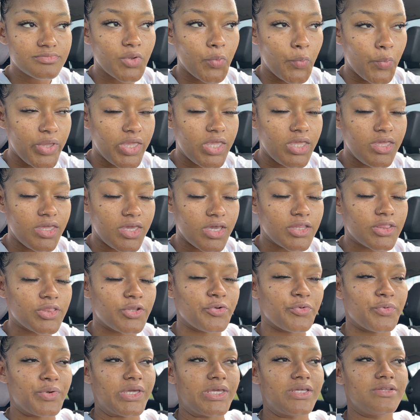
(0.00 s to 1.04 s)
We can get
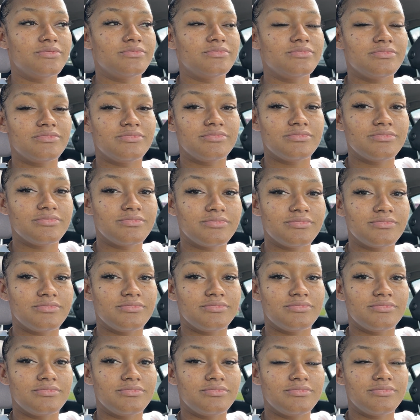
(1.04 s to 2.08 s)
through it.
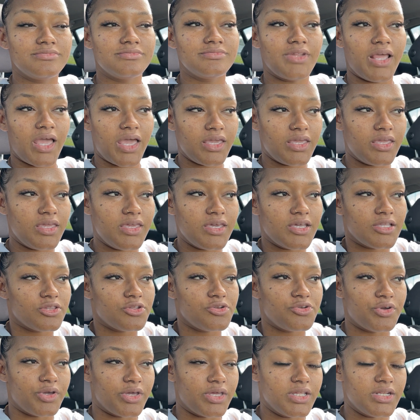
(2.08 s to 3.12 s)
I can get
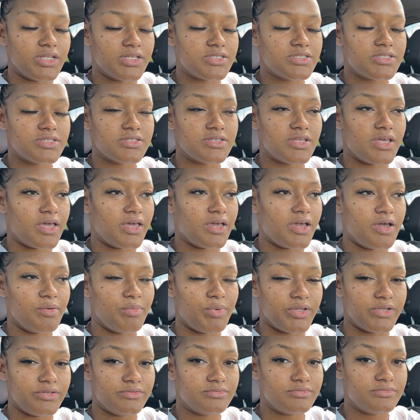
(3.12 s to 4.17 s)
through it. It's, uh, come
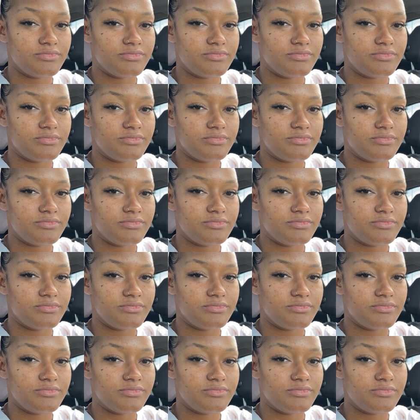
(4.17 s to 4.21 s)
on.